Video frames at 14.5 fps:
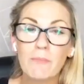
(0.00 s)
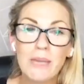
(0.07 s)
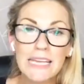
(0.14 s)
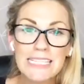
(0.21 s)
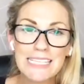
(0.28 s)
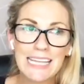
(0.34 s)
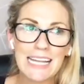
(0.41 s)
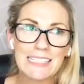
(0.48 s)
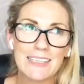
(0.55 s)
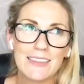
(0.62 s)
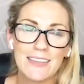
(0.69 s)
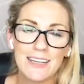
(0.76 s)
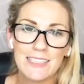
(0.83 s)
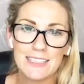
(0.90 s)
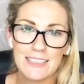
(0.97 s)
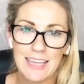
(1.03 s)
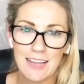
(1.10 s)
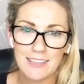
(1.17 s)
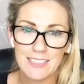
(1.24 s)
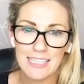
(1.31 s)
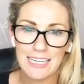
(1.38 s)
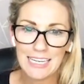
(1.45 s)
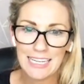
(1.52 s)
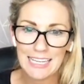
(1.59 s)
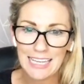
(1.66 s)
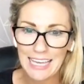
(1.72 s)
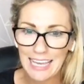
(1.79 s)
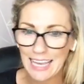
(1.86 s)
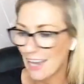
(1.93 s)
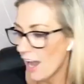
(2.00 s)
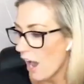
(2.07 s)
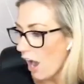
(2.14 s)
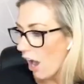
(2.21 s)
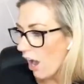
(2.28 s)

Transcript: me to get to 30,000 in a year,